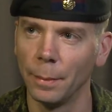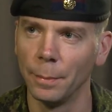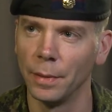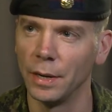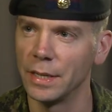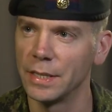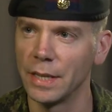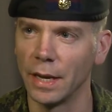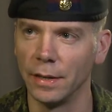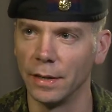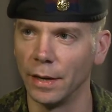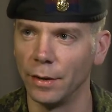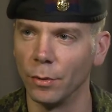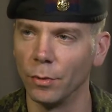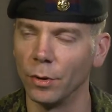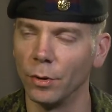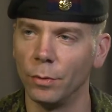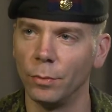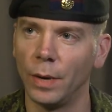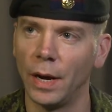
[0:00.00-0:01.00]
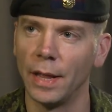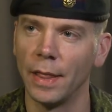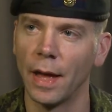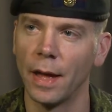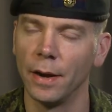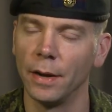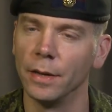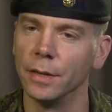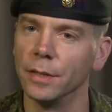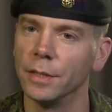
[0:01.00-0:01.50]
he said, and I don't know why
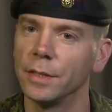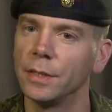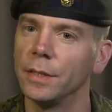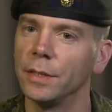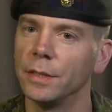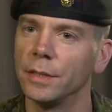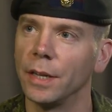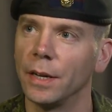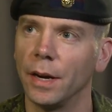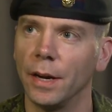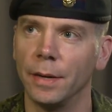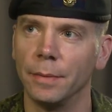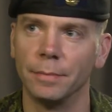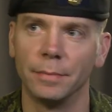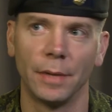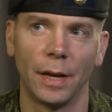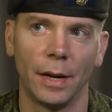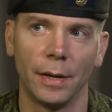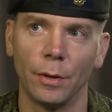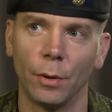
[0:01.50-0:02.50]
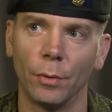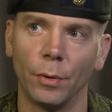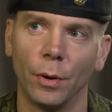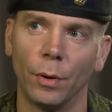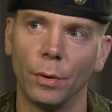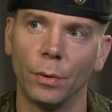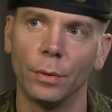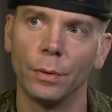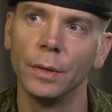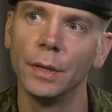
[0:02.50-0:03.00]
that is. He said, I don't
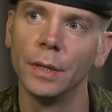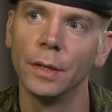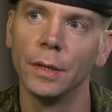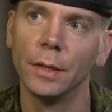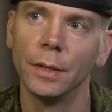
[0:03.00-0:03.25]
know.